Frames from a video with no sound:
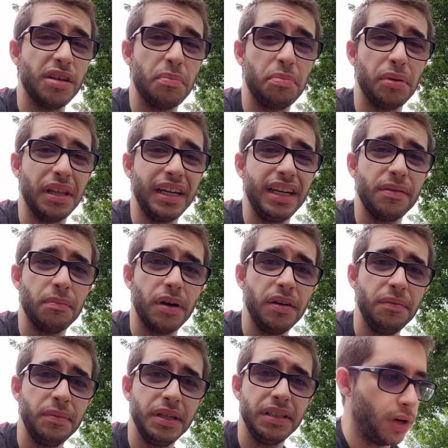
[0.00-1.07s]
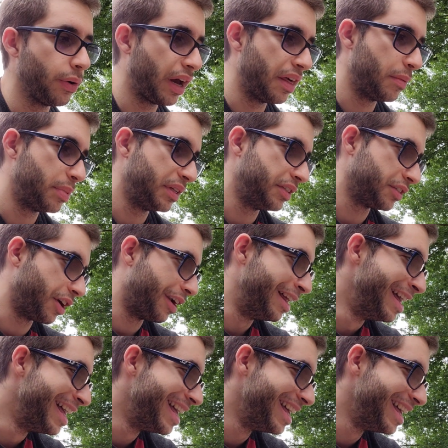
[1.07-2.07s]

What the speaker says: a plane above me. Okay, the plane's gone.